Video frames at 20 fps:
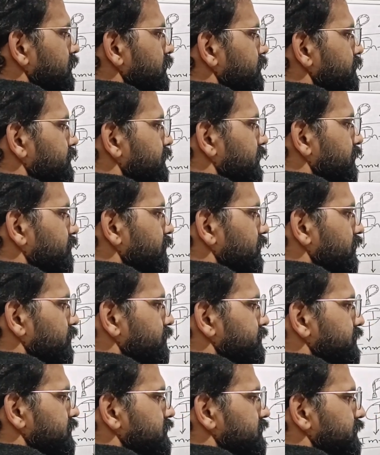if number
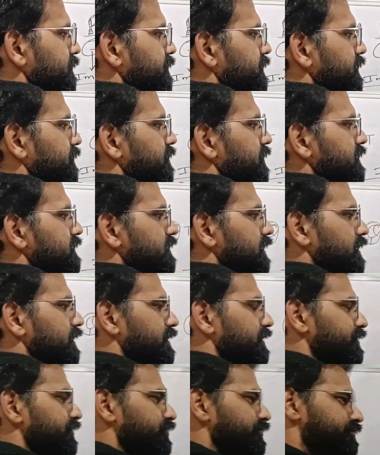of susceptibles
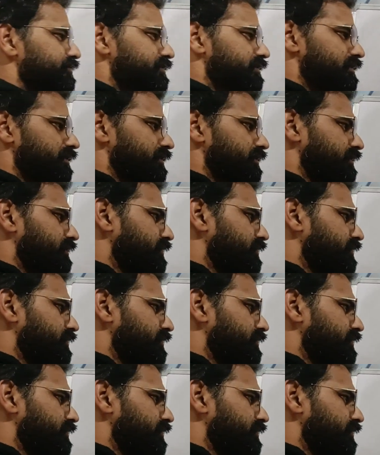are reduced,